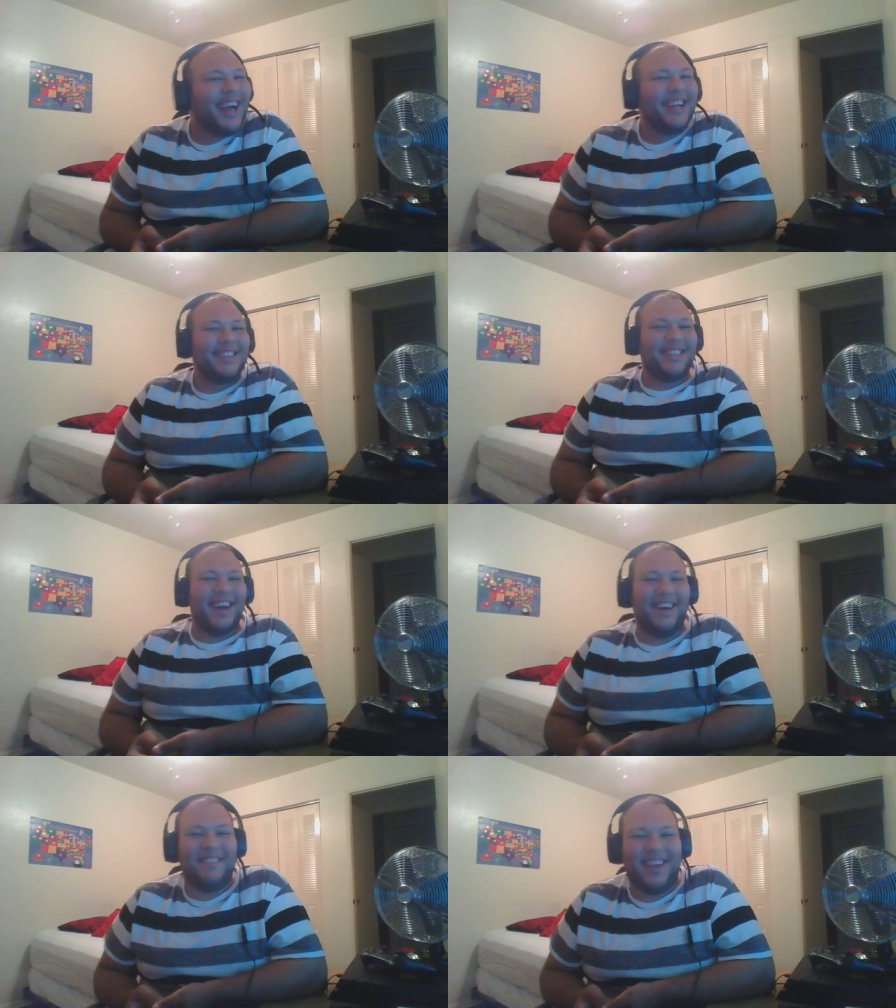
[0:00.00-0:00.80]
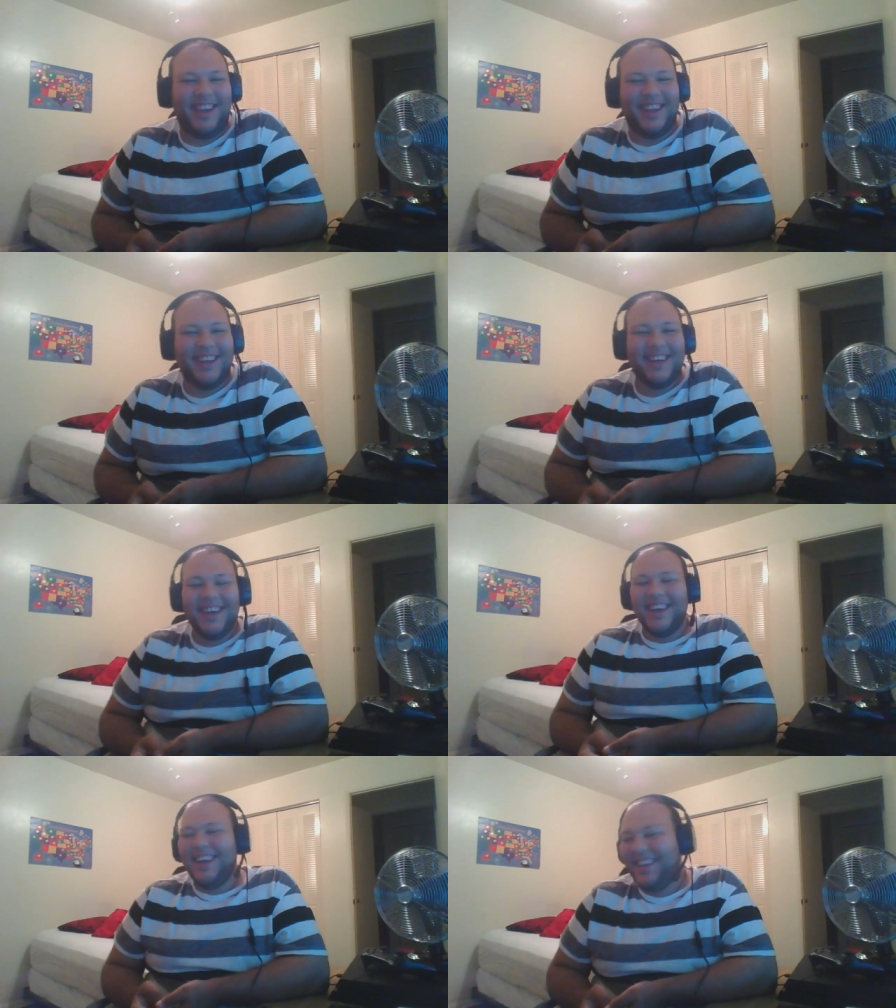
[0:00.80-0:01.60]
So I mean,
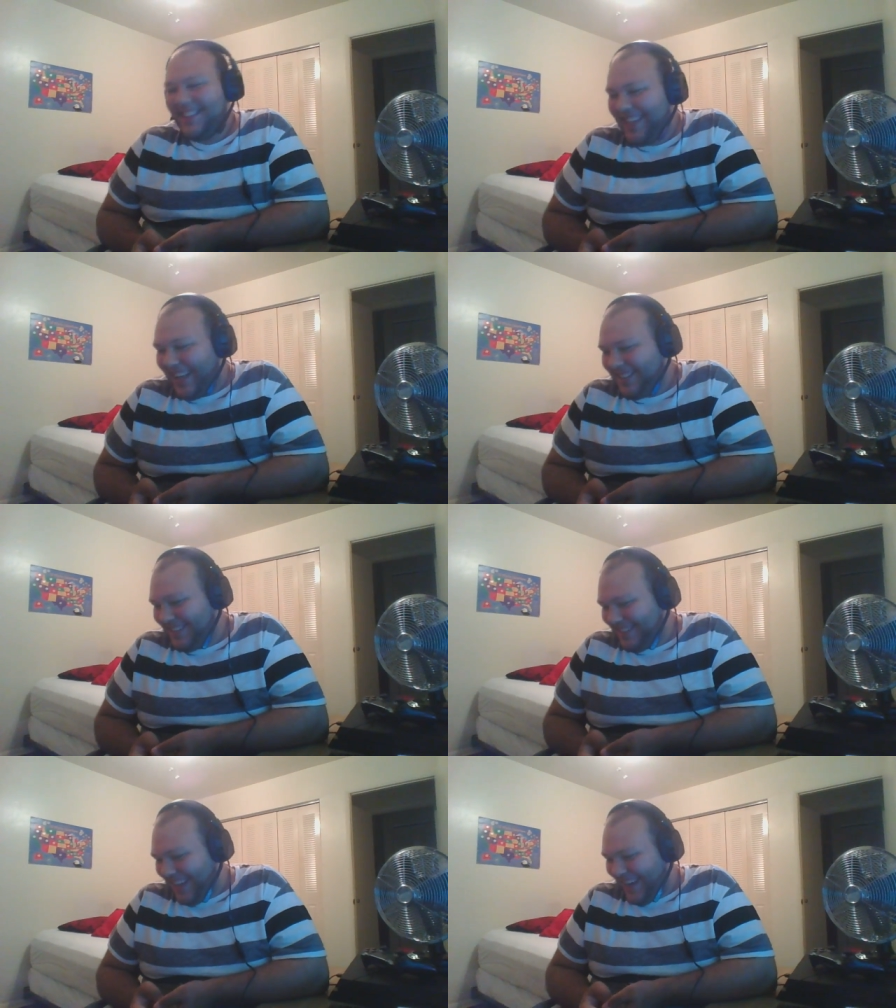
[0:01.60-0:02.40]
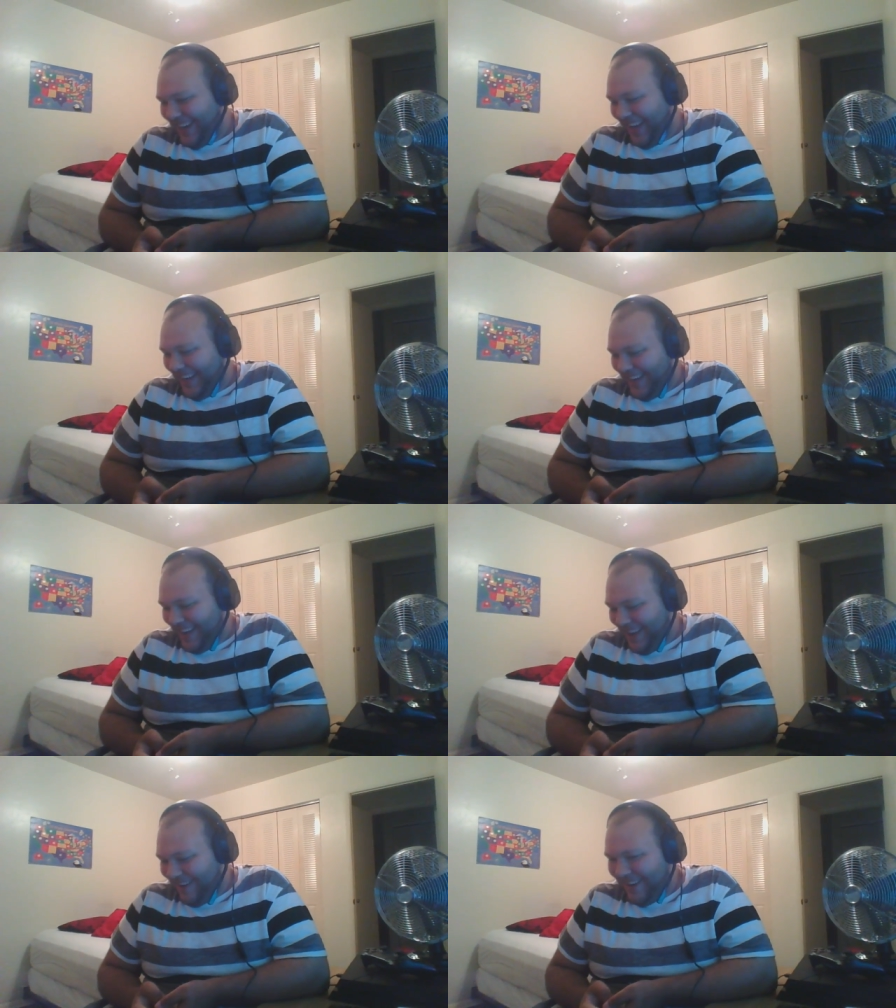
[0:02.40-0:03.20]
that's exciting to
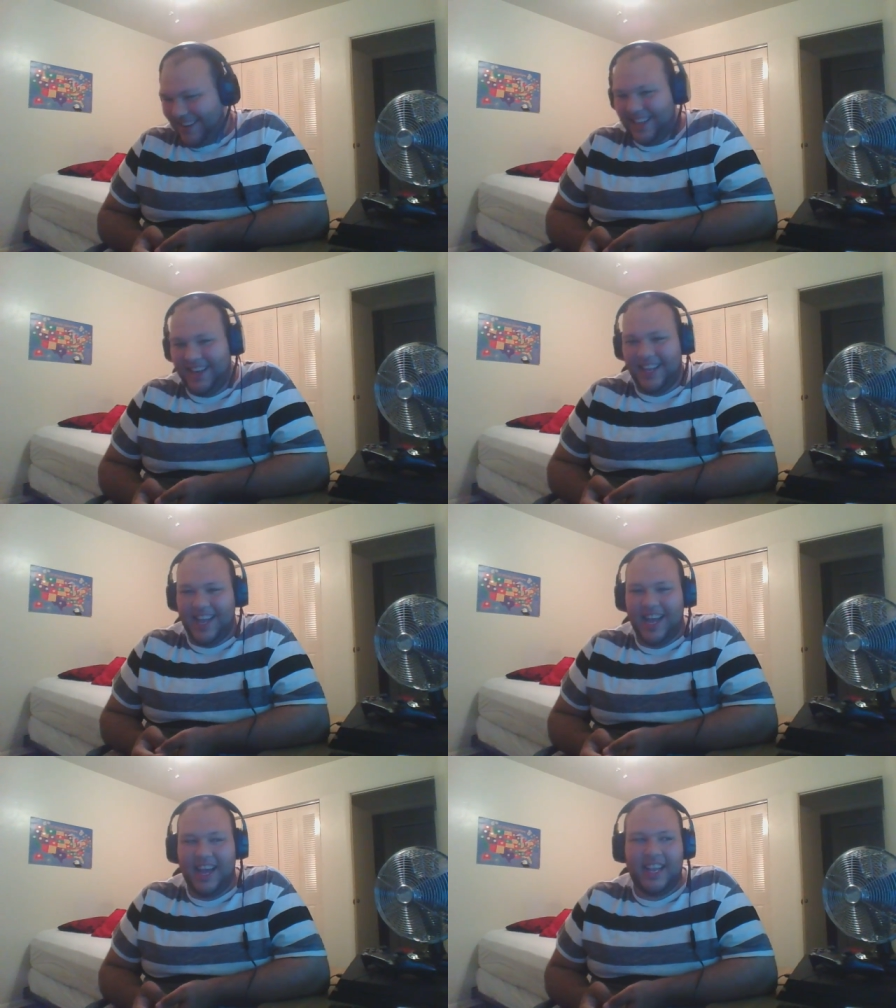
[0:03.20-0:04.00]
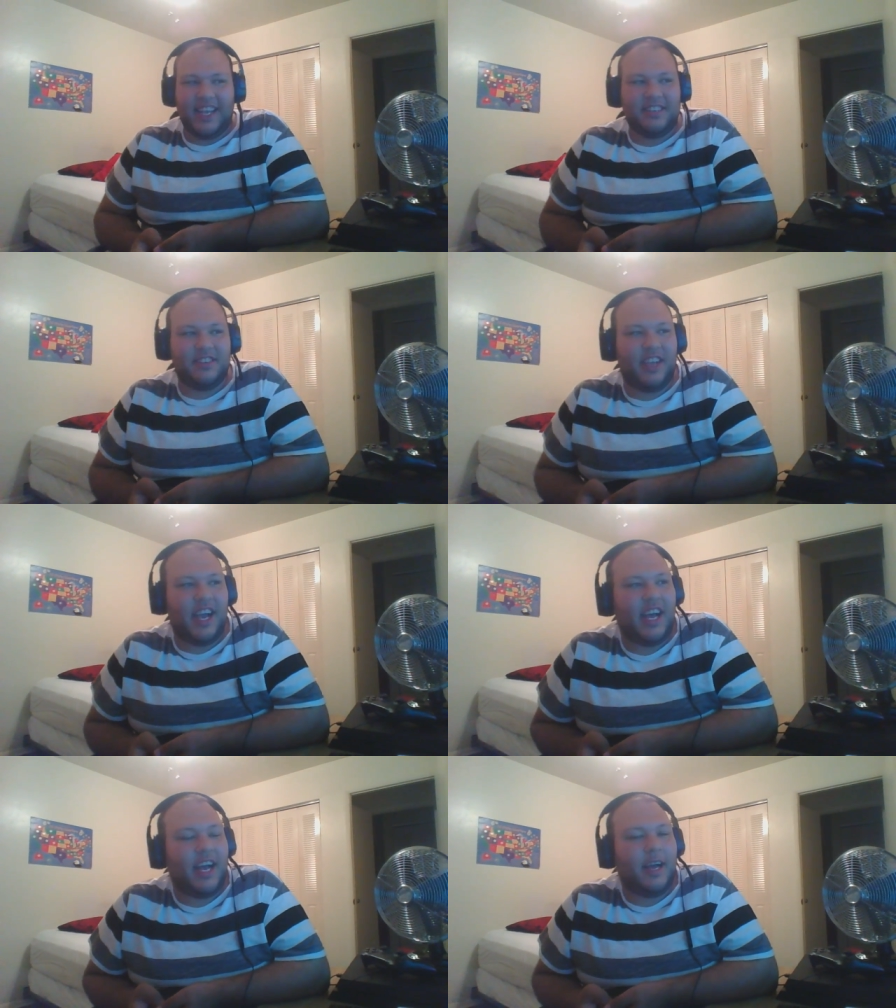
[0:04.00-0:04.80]
know. And then you got, I guess you
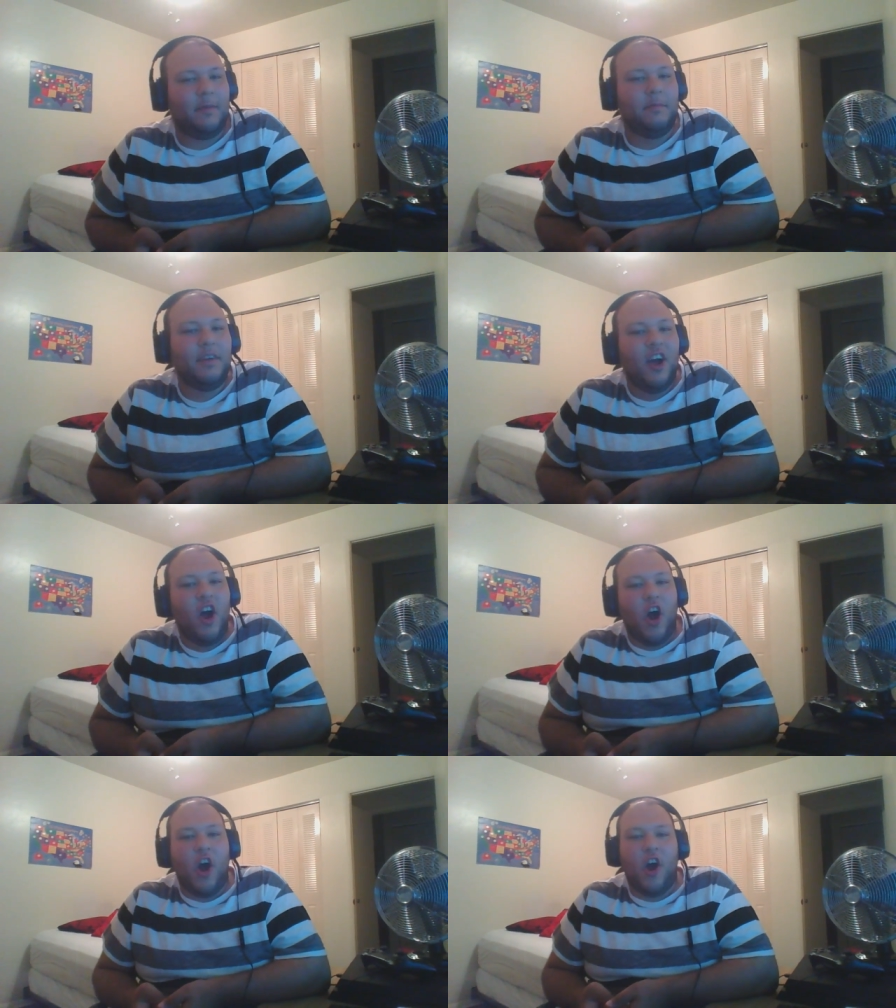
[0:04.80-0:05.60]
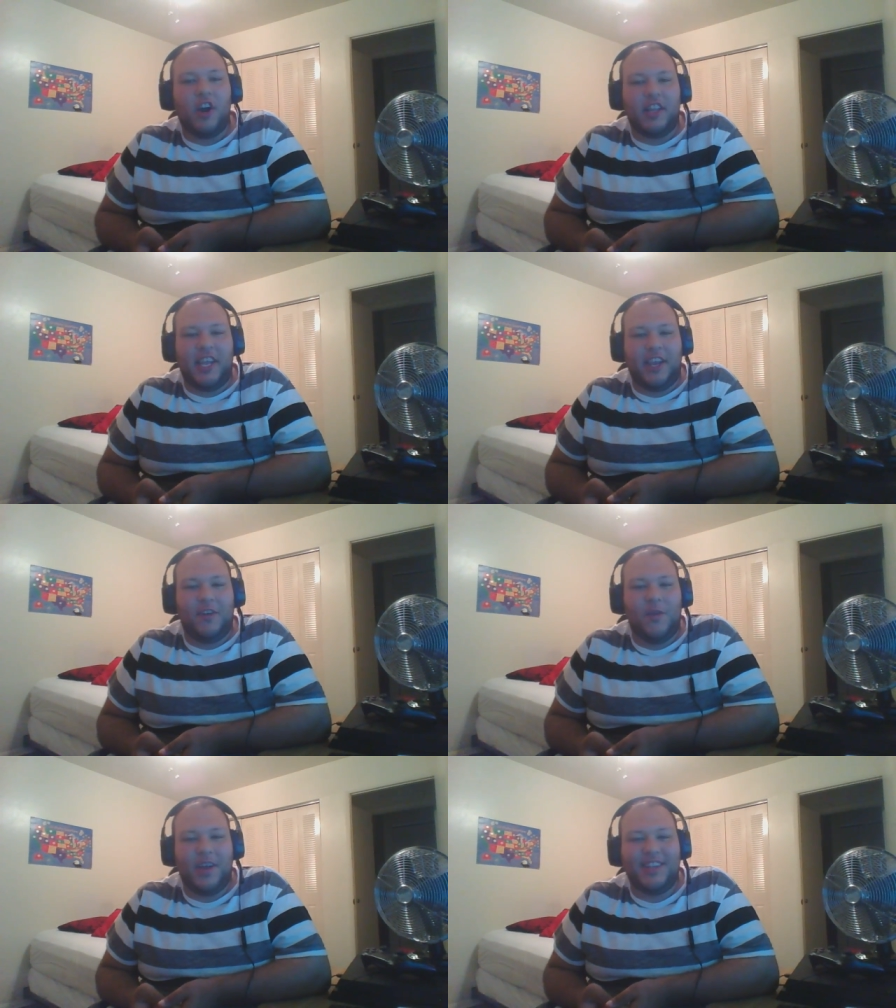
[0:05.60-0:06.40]
got um, Harleen
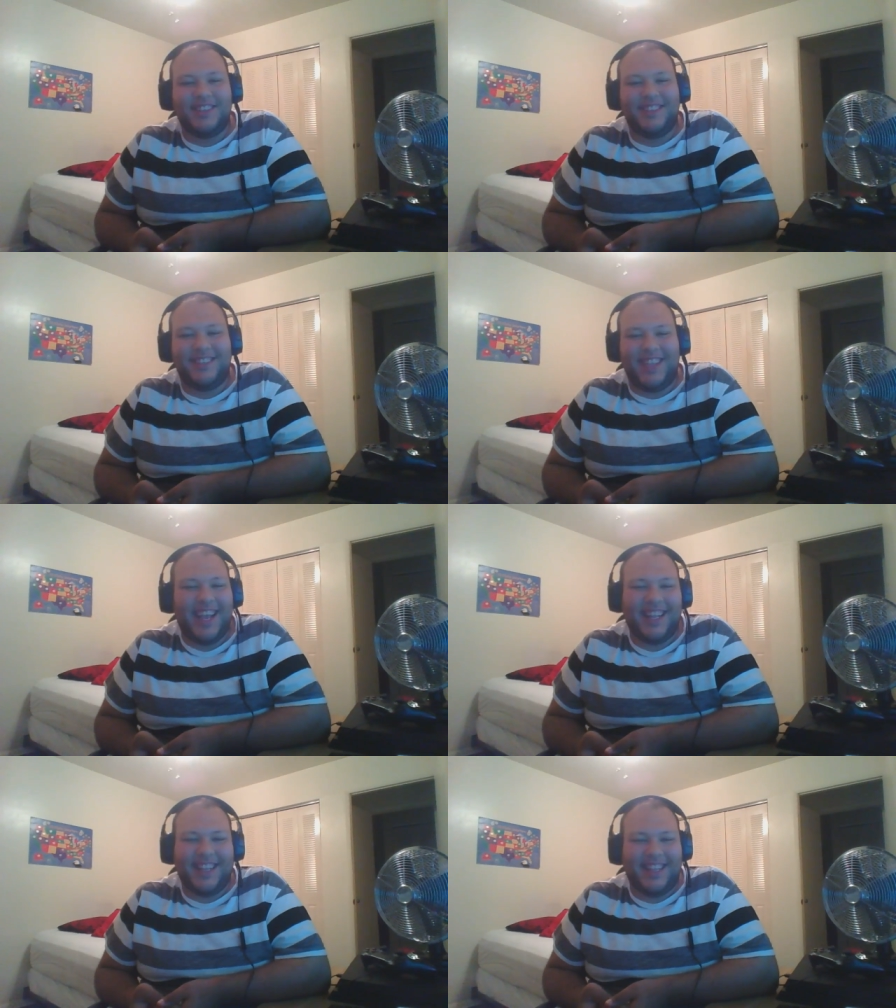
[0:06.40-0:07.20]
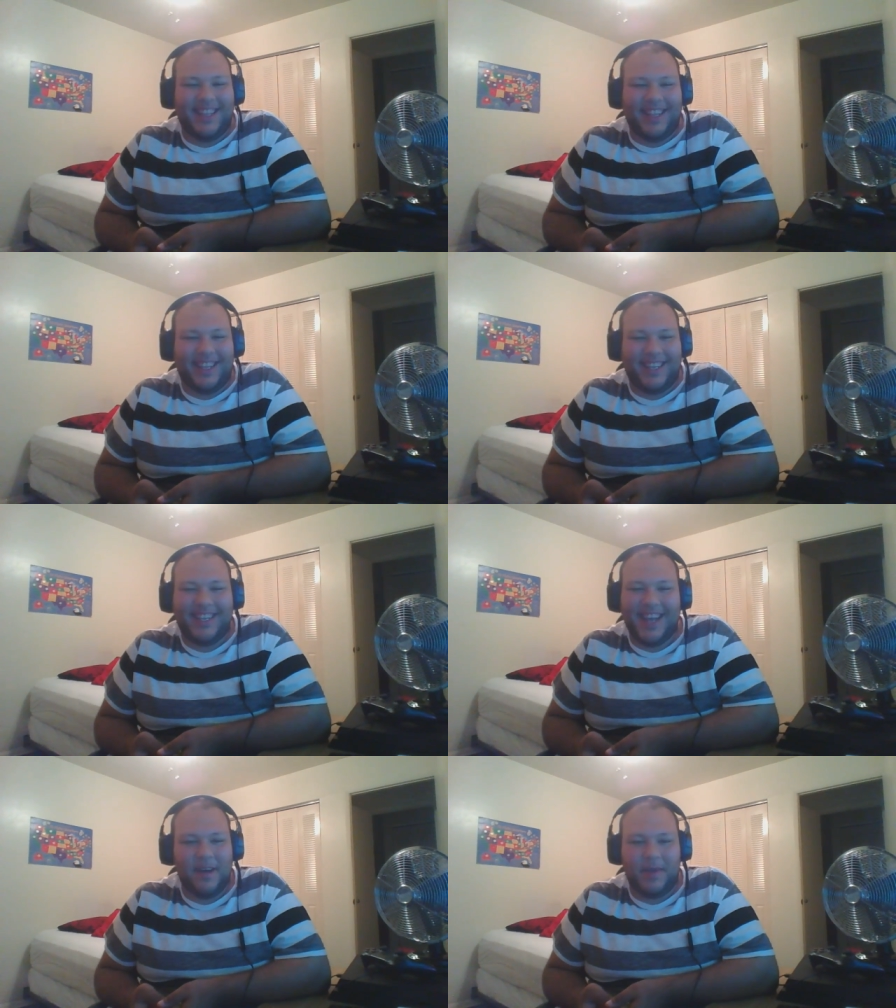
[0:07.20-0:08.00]
Quinzel
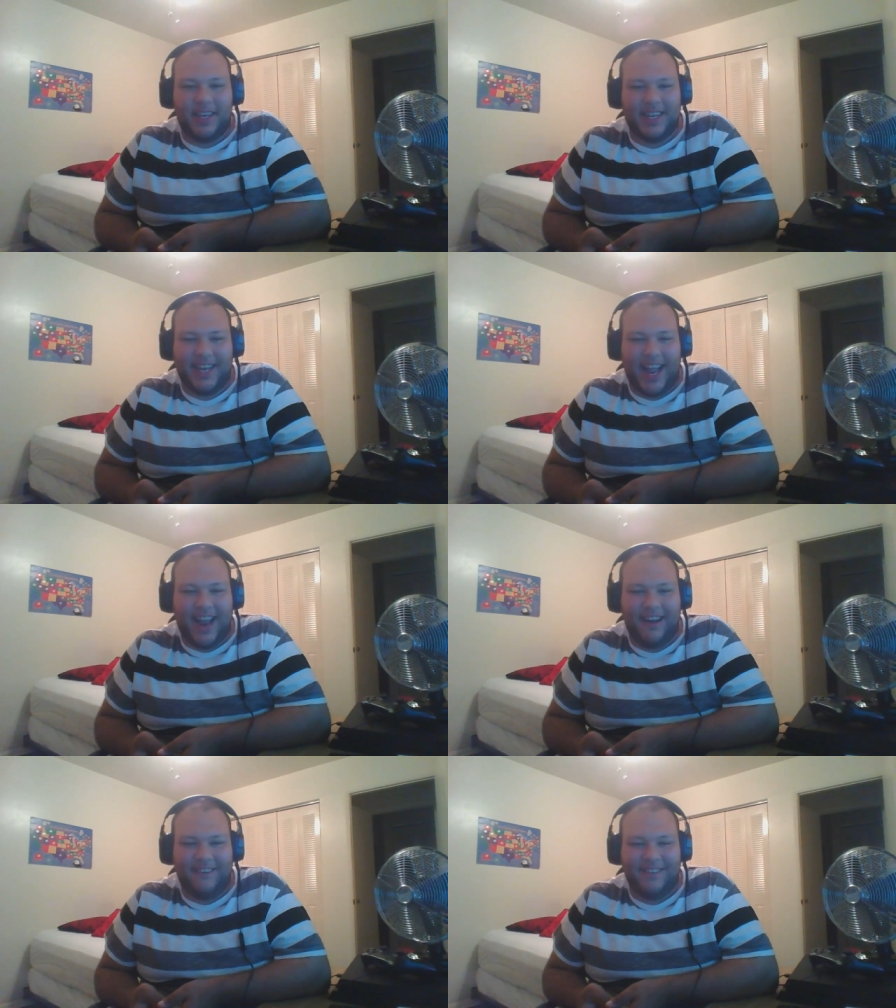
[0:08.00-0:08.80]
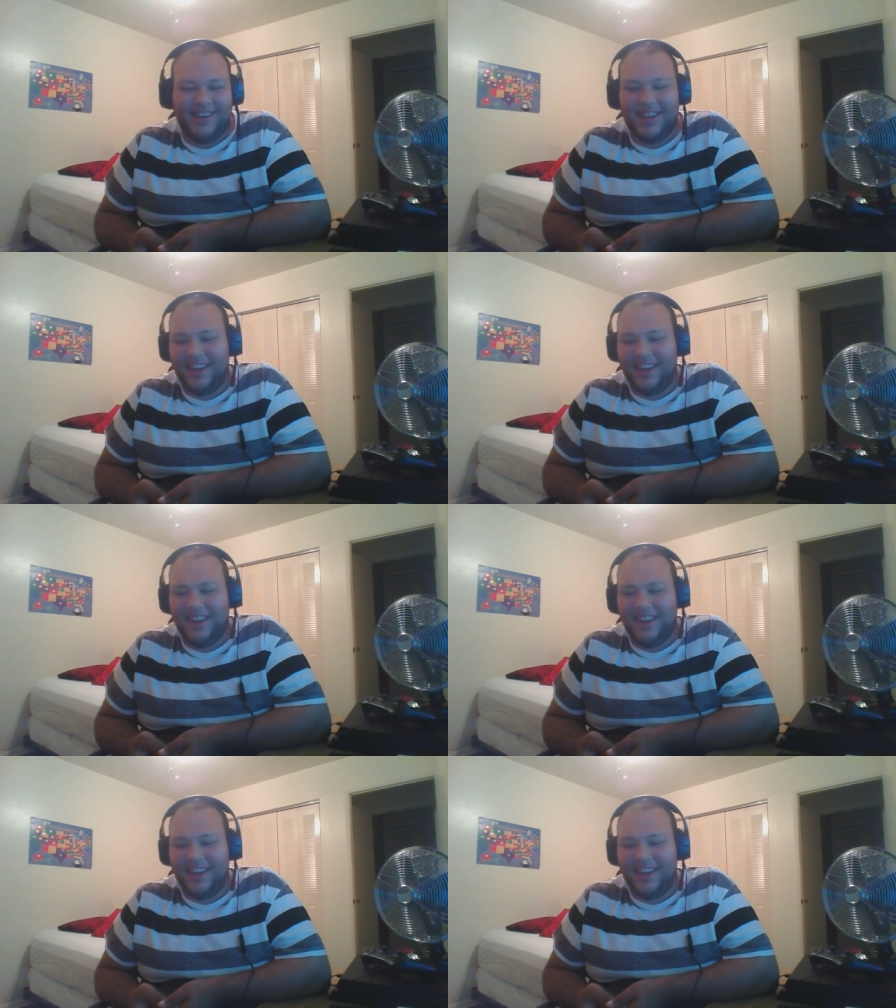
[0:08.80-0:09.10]
coming to town.